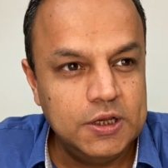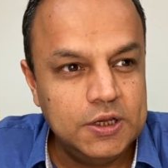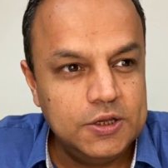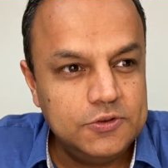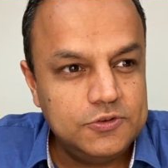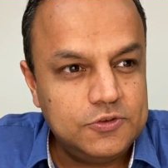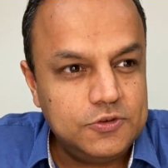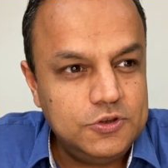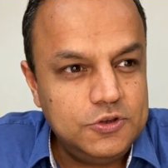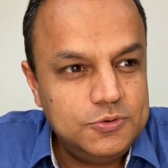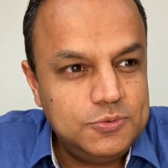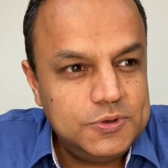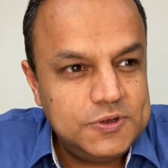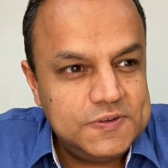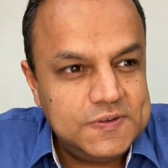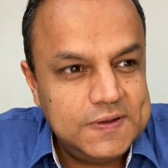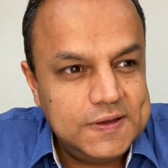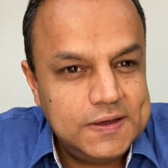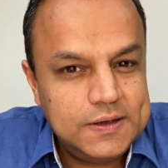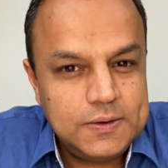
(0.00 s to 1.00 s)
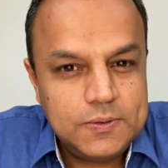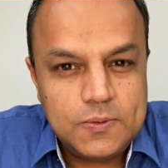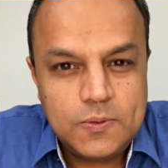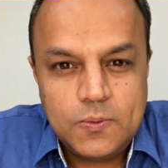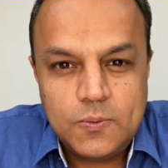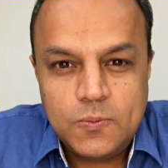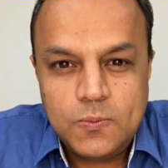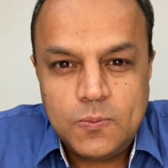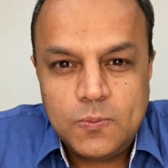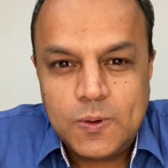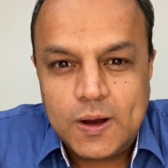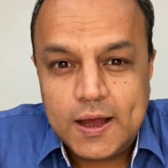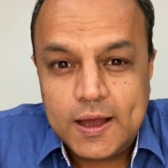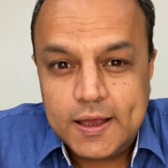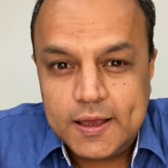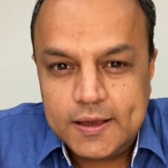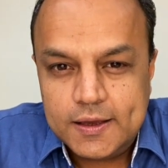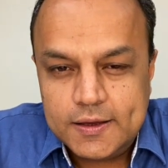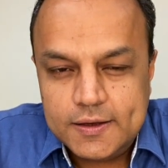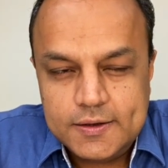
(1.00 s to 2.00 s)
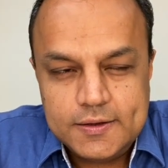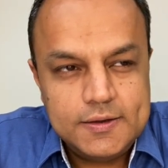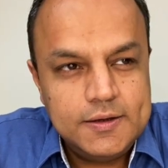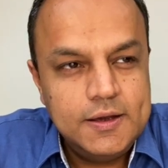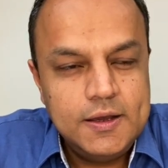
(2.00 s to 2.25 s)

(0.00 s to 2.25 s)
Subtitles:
So you would say, why?